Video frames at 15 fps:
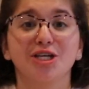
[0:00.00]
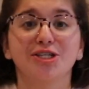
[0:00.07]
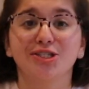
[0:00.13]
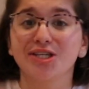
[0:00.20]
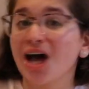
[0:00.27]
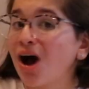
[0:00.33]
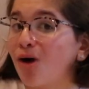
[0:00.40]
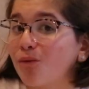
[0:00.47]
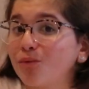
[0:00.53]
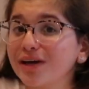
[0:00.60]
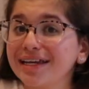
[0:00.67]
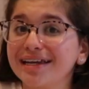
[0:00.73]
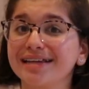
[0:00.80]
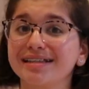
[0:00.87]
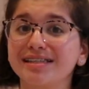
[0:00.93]
So
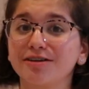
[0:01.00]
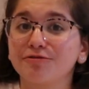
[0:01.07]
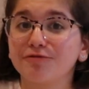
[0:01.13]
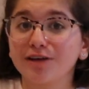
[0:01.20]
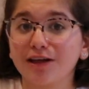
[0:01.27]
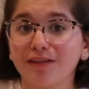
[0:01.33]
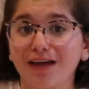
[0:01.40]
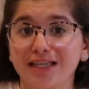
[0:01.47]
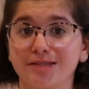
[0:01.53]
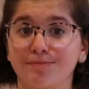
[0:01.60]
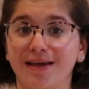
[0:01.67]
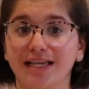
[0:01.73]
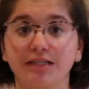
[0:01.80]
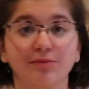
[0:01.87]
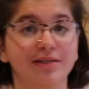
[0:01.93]
we need to fill that
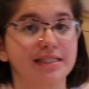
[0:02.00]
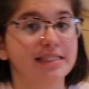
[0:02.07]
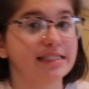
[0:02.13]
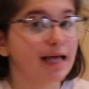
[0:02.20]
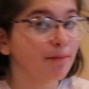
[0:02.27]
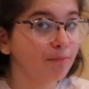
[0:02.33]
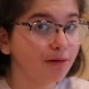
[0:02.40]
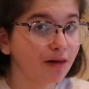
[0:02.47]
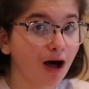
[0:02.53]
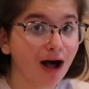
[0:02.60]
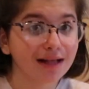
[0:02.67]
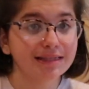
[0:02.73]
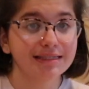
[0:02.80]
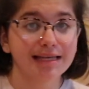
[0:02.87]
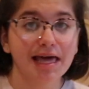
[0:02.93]
space with
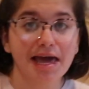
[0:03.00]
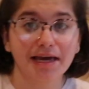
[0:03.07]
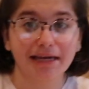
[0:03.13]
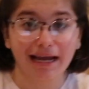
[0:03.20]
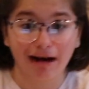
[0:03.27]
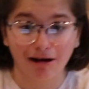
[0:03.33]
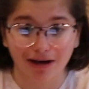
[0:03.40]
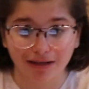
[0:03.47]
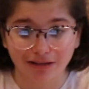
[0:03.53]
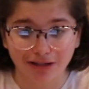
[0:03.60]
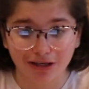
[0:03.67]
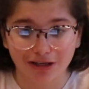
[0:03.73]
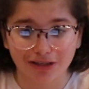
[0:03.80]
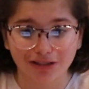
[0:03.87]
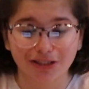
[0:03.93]
subplots and
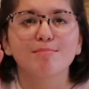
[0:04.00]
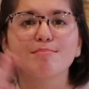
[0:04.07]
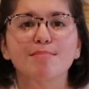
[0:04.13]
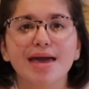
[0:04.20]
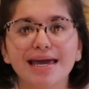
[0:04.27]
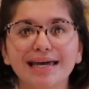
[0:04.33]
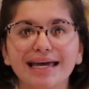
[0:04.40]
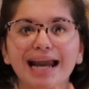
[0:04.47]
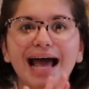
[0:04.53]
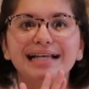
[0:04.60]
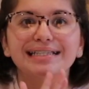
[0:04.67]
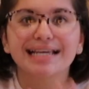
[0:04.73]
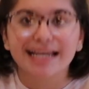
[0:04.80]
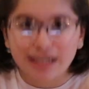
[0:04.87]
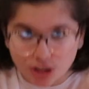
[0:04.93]
characters. Make it
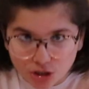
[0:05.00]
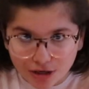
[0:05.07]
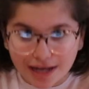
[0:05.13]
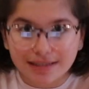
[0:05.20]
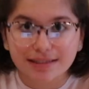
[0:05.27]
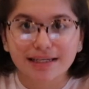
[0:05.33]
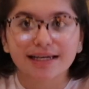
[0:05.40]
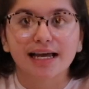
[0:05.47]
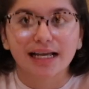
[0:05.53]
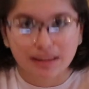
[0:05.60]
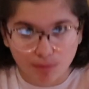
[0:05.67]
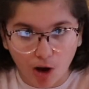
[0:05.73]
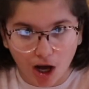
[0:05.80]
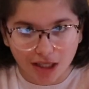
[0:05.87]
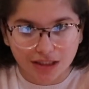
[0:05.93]
as interesting as
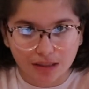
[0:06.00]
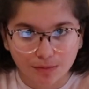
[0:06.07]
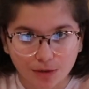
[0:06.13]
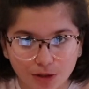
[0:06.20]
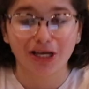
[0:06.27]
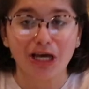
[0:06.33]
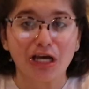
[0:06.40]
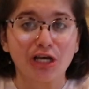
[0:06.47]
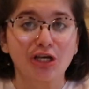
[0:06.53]
possible.